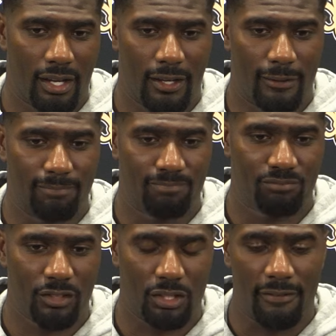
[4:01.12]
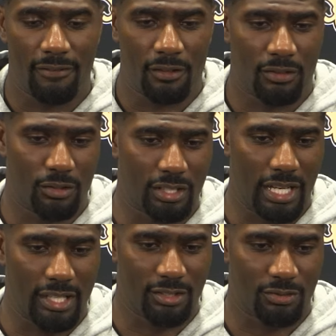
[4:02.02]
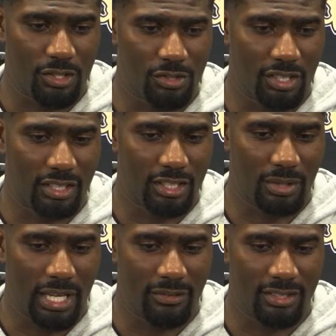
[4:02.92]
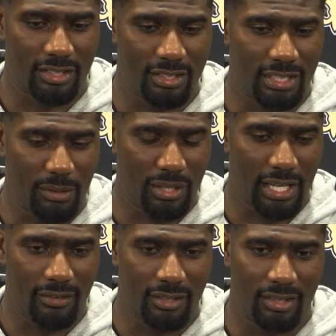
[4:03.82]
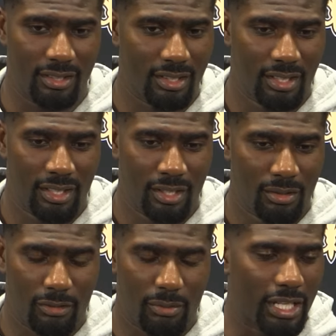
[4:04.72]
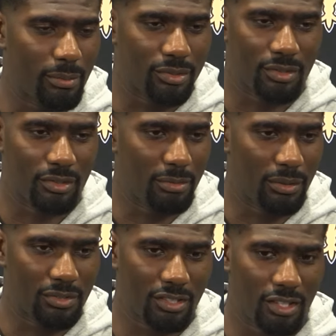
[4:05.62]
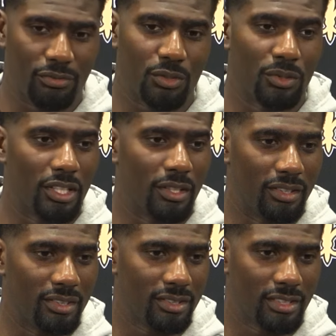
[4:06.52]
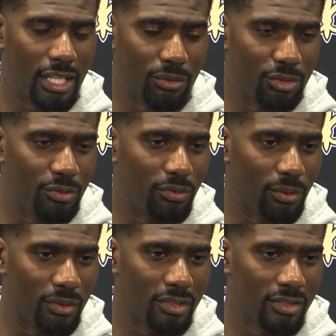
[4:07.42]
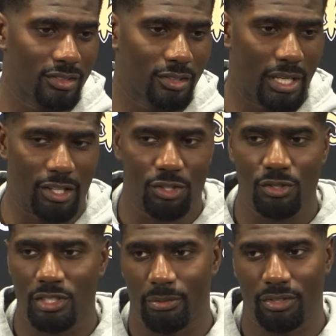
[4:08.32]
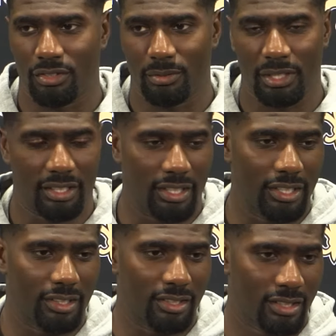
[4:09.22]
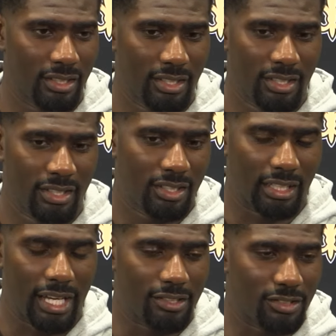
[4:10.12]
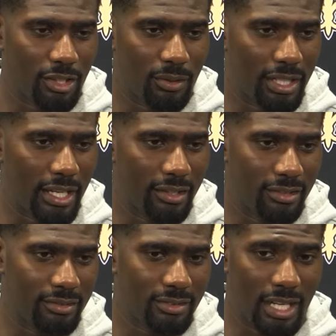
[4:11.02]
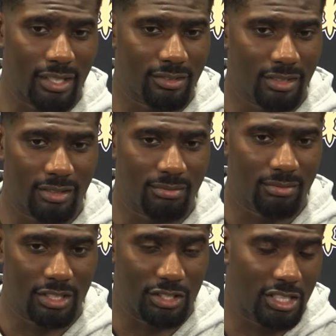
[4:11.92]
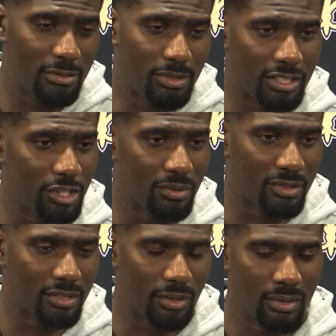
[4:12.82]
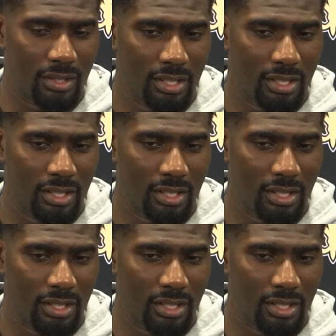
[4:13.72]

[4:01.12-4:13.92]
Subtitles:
you know, I feel for those guys. It's frustrating because we have a season that we have a big opportunity, man. We started off 2-0, and now we're 2-4. So we had a huge opportunity at the beginning of the year. And guys start going down, and honestly, it just keeps continuing. So